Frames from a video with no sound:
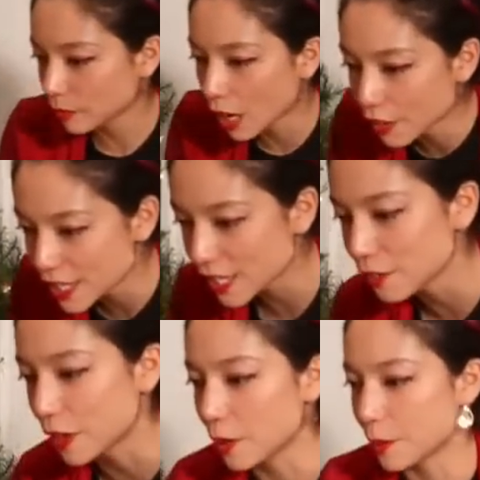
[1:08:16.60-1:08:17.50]
Are they still
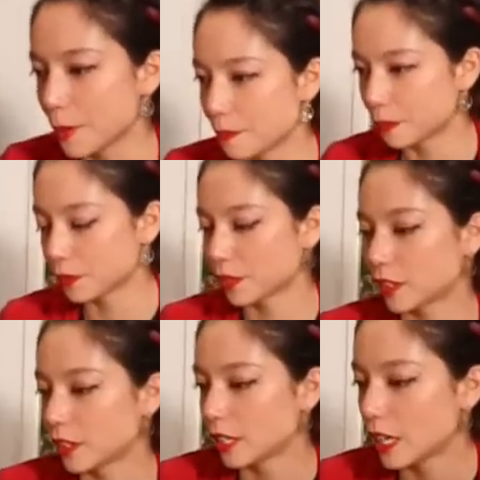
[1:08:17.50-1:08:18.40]
available?
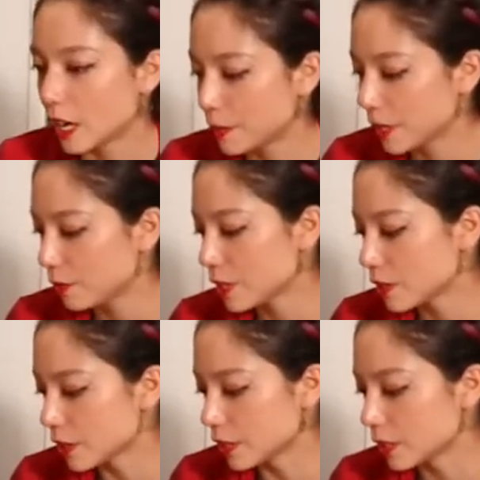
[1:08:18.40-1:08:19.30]
How many have we
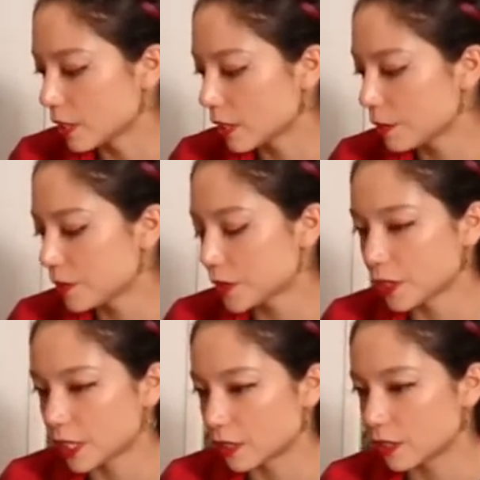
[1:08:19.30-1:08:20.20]
sold? I think we've sold
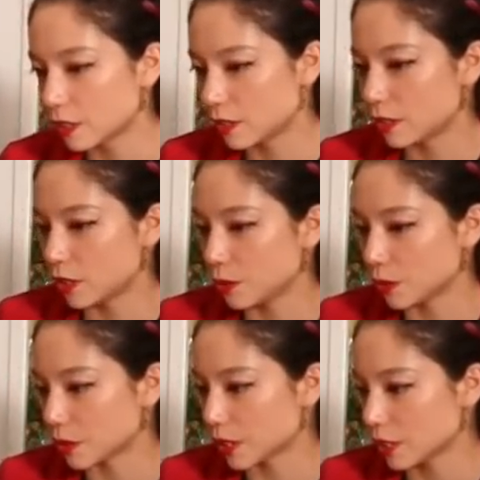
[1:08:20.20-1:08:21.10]
like
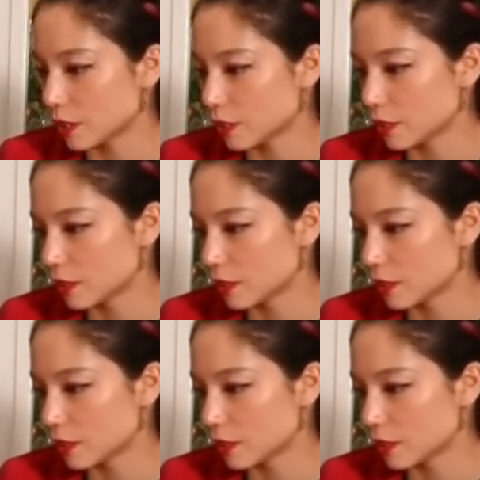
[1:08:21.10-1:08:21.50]
200.